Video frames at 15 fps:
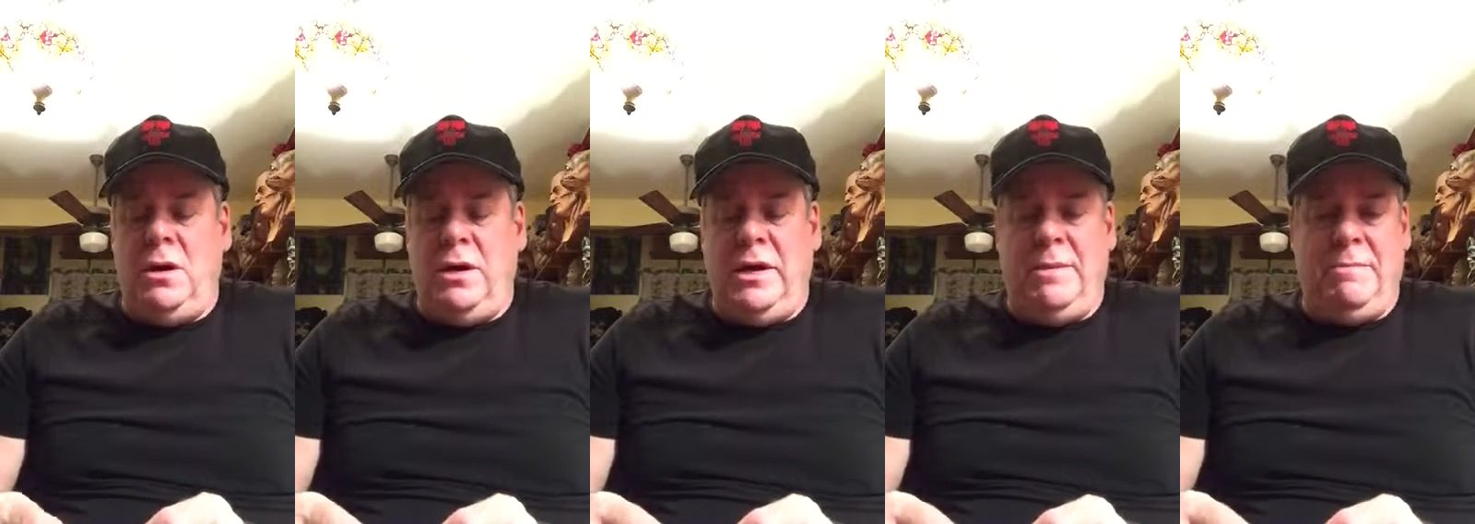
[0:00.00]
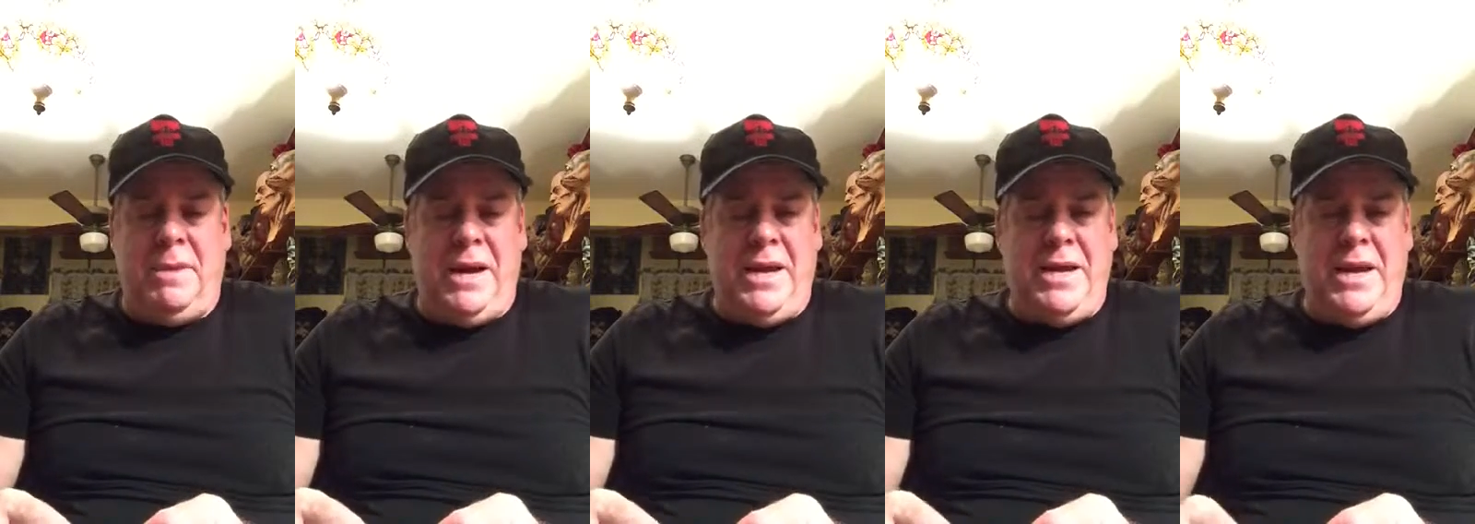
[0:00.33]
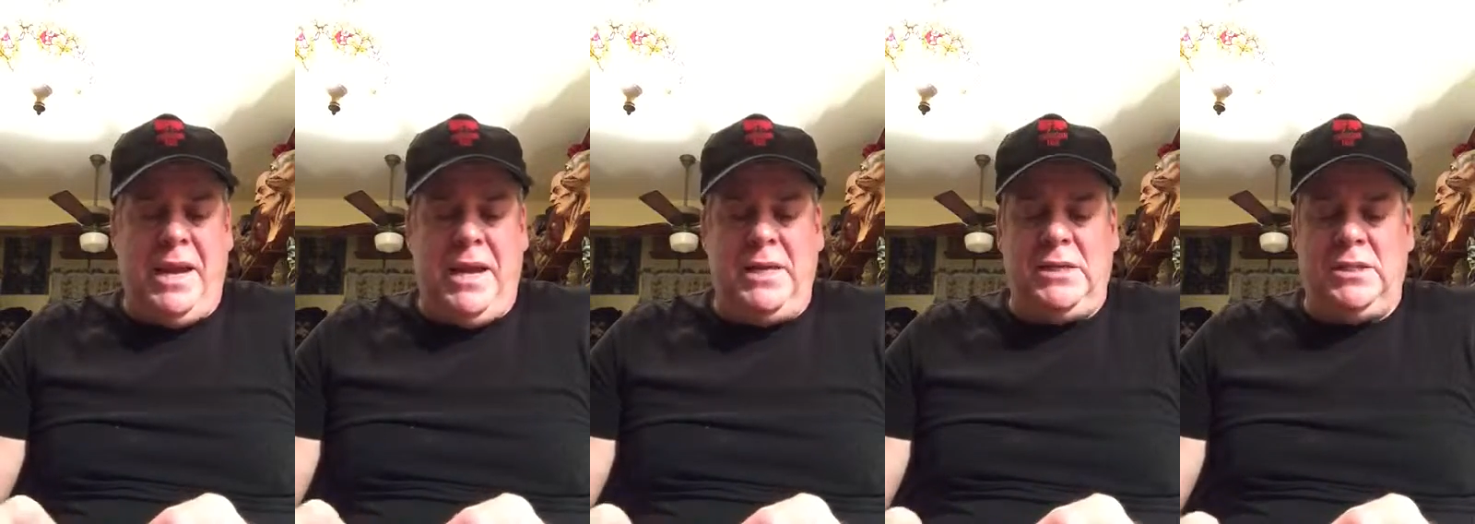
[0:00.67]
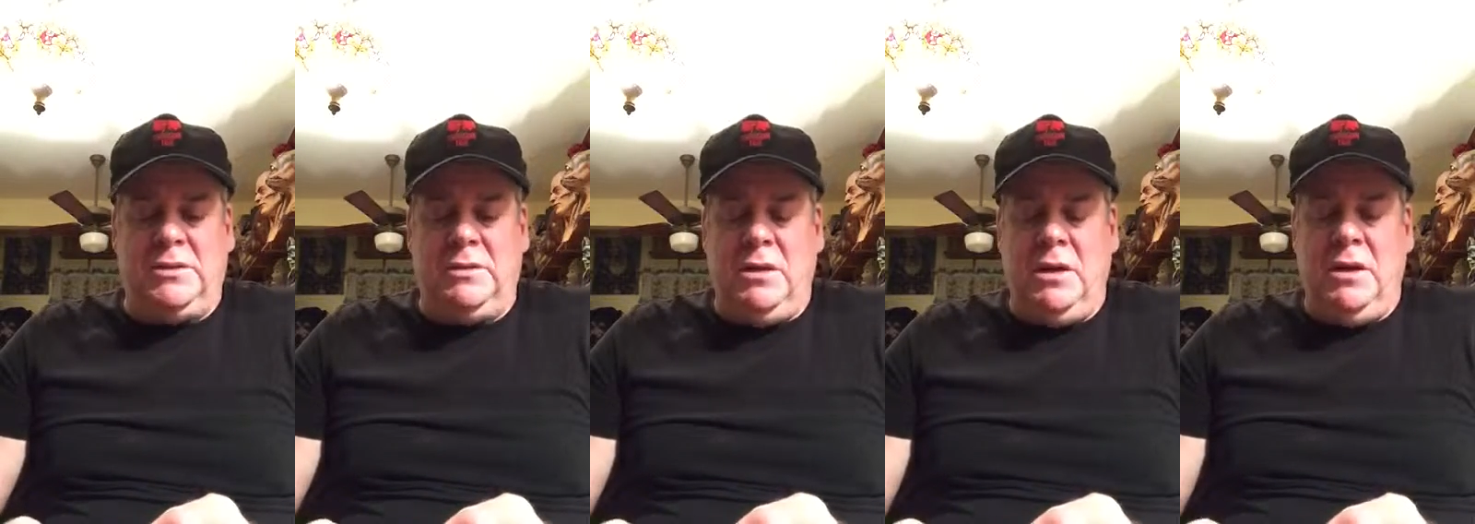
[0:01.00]
In my
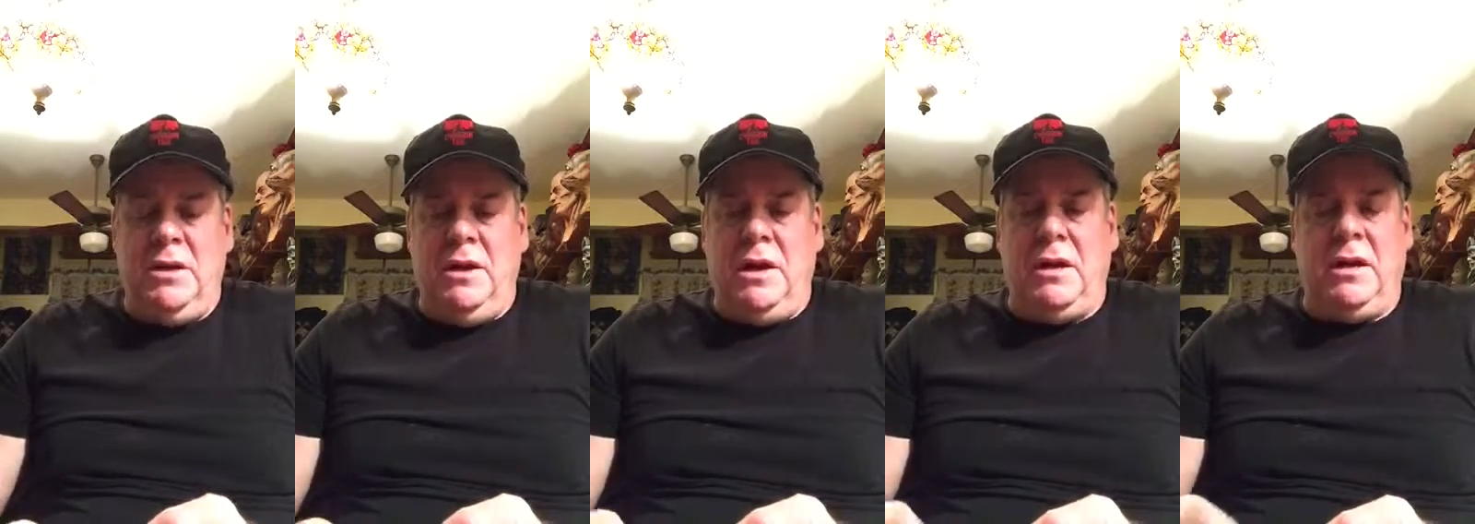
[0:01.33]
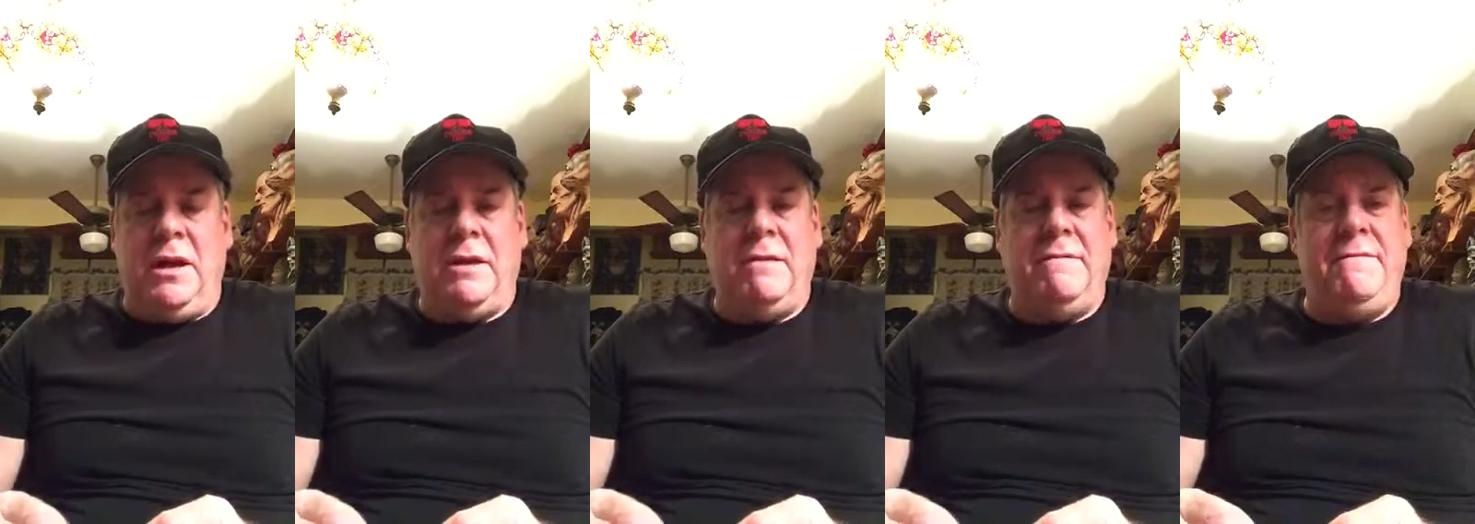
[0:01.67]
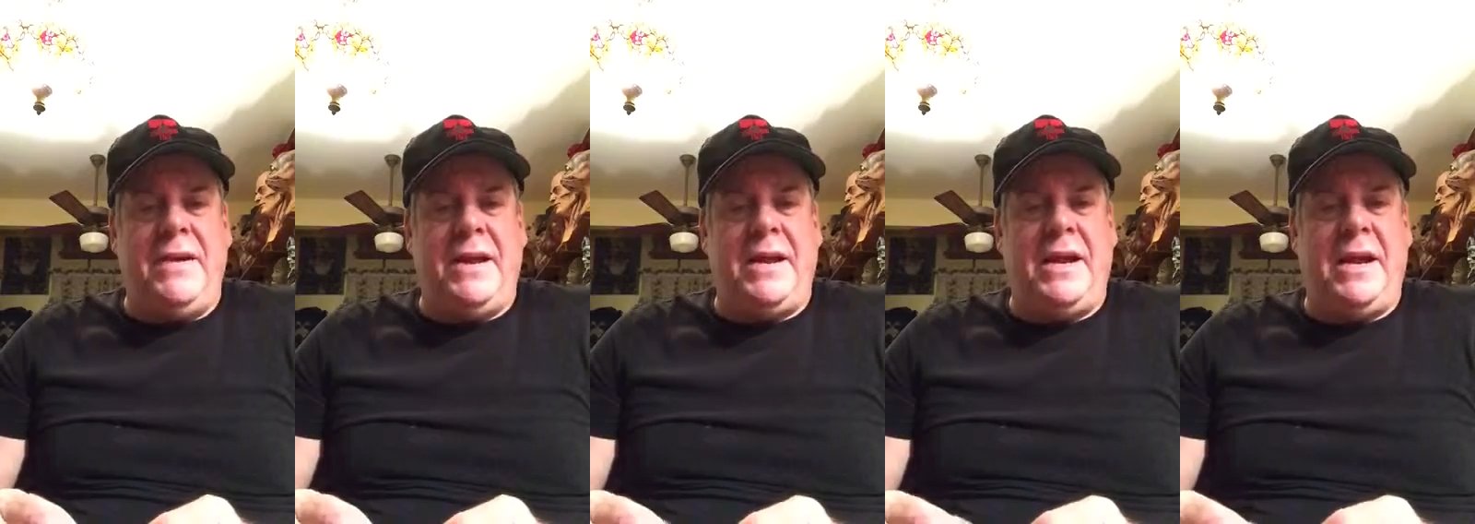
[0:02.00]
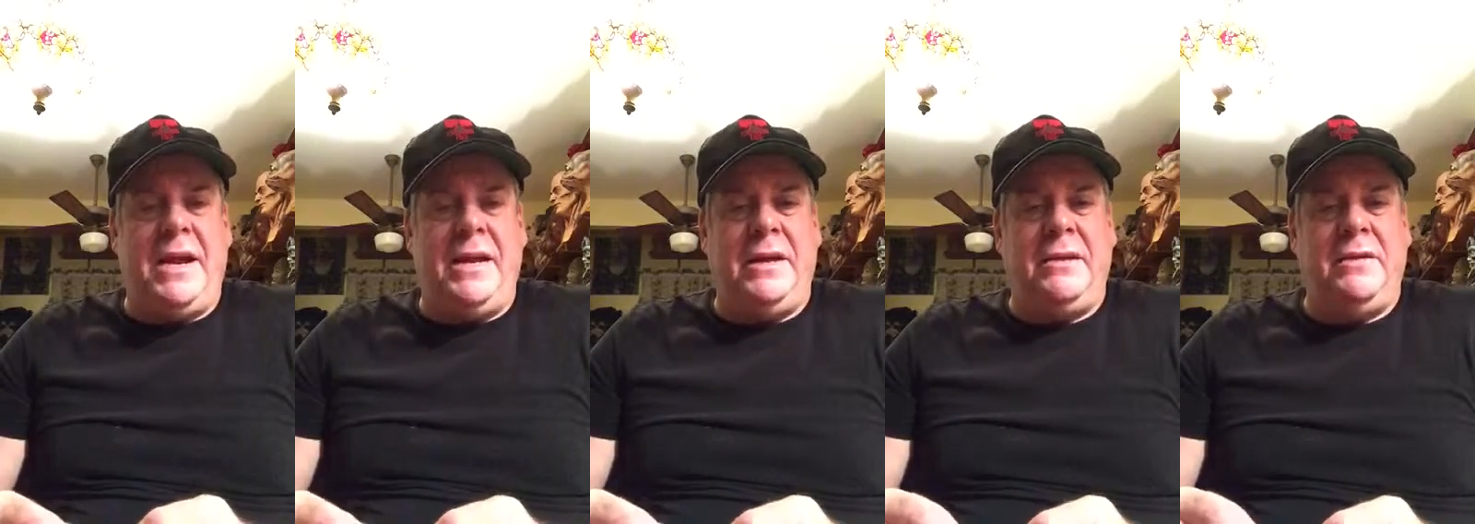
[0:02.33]
case, a lot of the vet
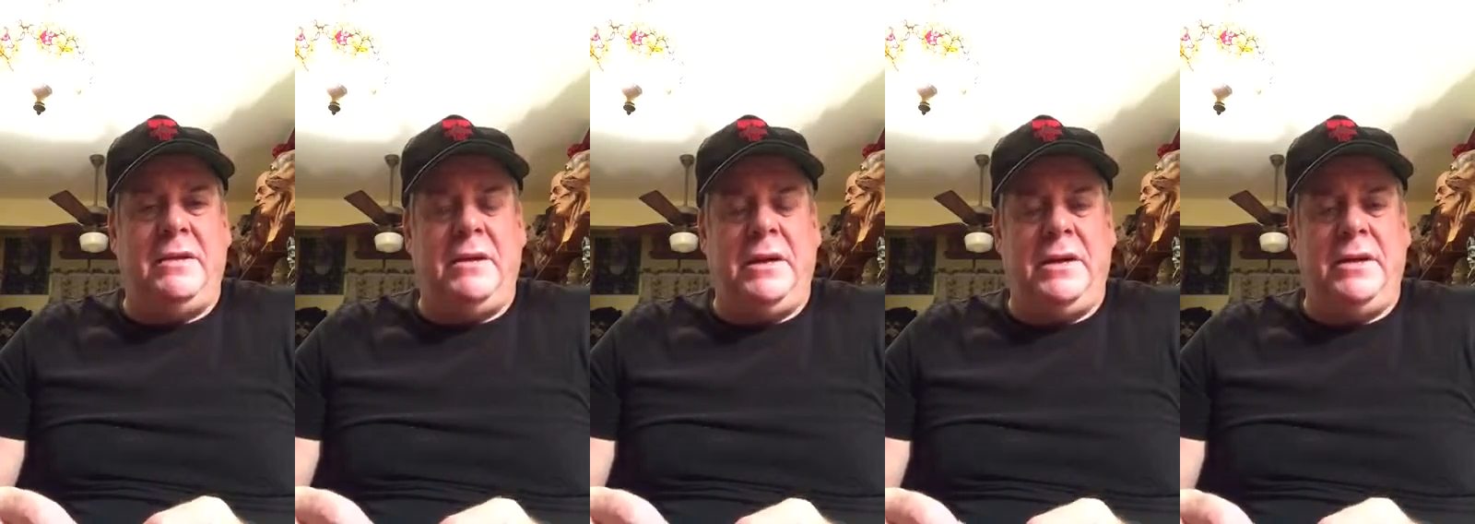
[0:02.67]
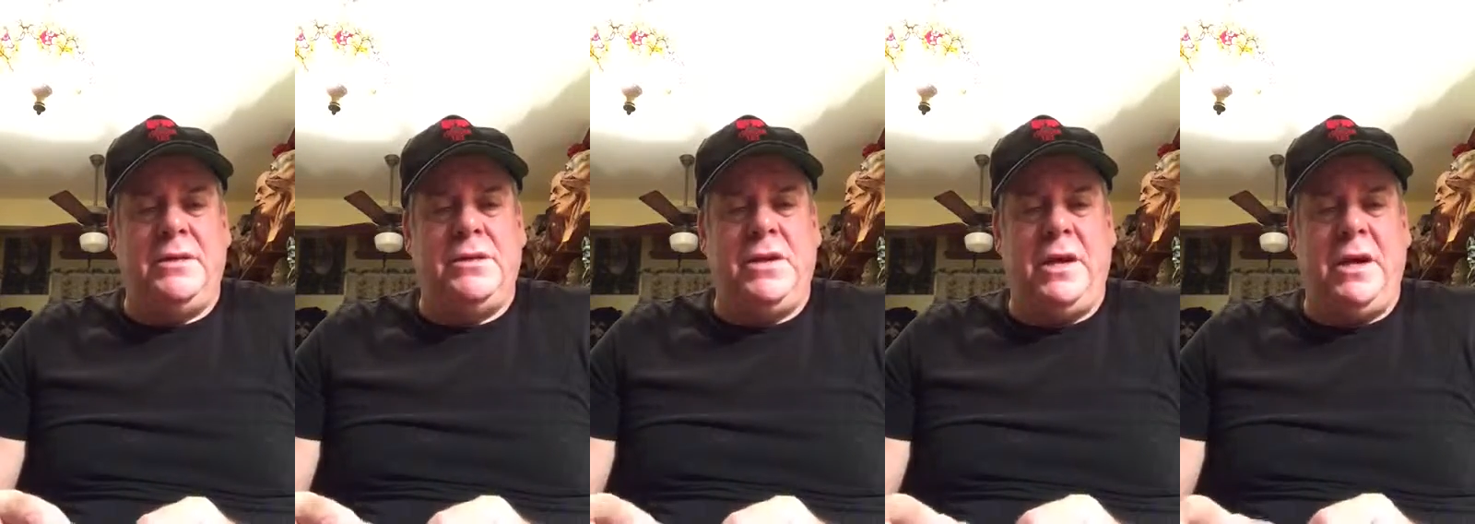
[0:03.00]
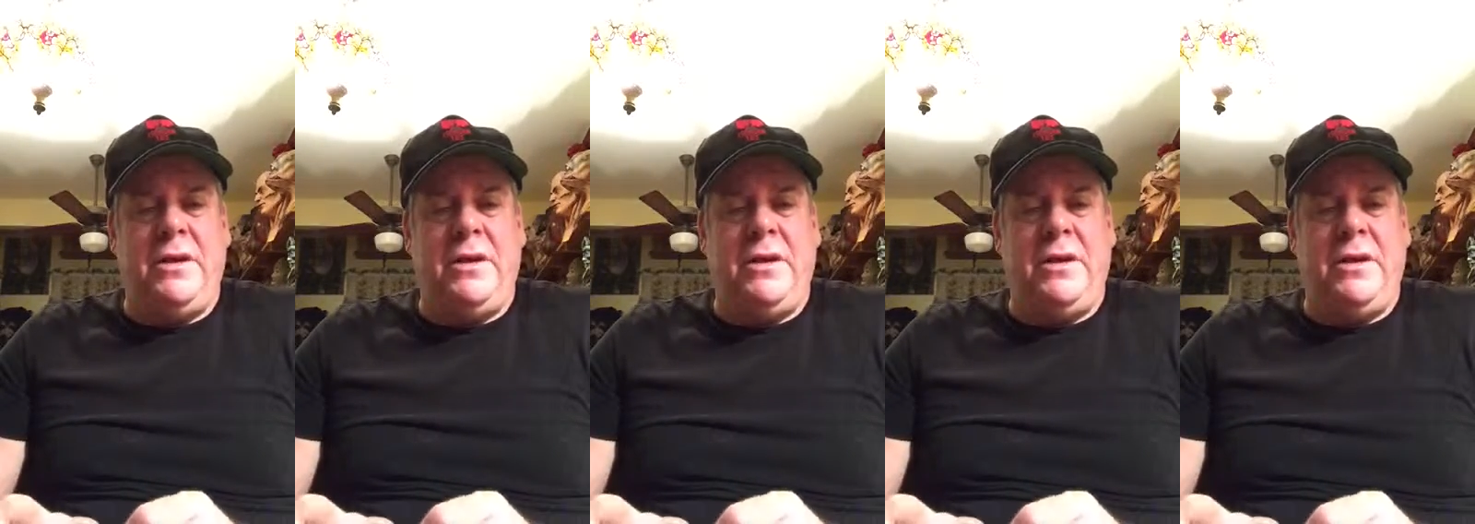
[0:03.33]
clinics